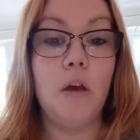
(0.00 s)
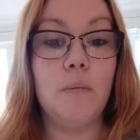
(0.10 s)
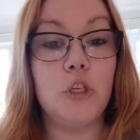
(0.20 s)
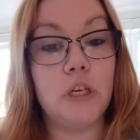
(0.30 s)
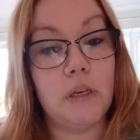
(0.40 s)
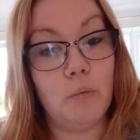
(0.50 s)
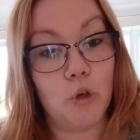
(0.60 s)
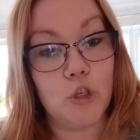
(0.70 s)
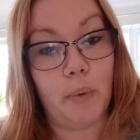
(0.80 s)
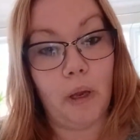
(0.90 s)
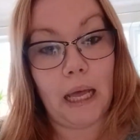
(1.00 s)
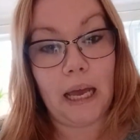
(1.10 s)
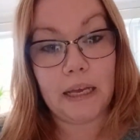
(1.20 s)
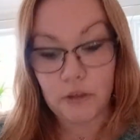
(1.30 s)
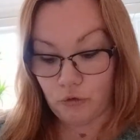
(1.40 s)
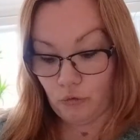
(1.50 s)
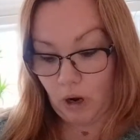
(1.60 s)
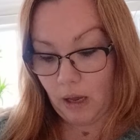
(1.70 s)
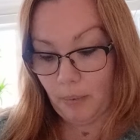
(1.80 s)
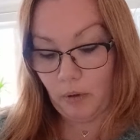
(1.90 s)
machine washable and
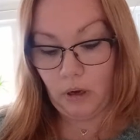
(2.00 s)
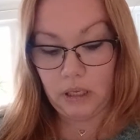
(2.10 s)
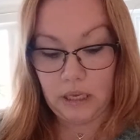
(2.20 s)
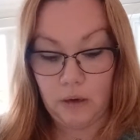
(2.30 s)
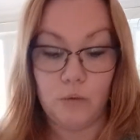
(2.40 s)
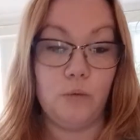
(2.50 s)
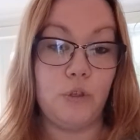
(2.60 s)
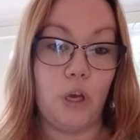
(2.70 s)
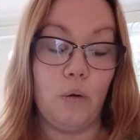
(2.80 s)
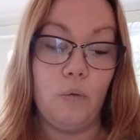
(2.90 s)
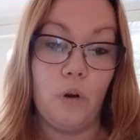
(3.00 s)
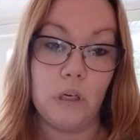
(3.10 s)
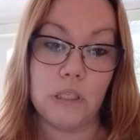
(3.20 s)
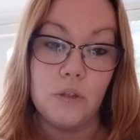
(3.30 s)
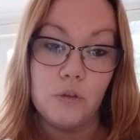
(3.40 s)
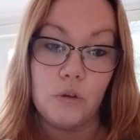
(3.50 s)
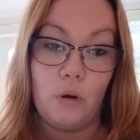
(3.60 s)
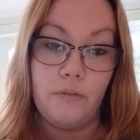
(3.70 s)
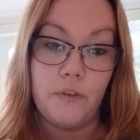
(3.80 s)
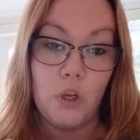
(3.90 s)
dryable, yet also nice and
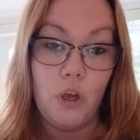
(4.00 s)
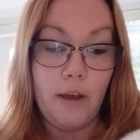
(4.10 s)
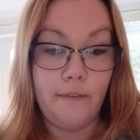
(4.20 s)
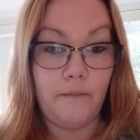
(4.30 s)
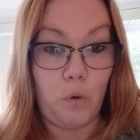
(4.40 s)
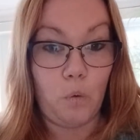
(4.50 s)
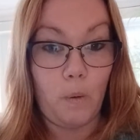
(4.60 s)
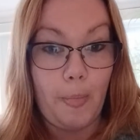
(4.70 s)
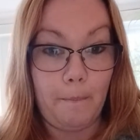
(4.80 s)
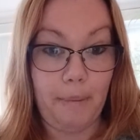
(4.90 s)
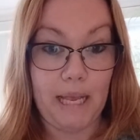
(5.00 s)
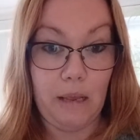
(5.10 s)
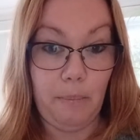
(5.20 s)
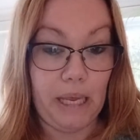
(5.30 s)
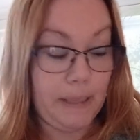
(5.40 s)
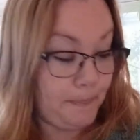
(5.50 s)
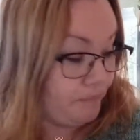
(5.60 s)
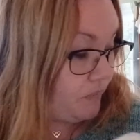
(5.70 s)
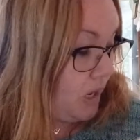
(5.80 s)
soft for the baby.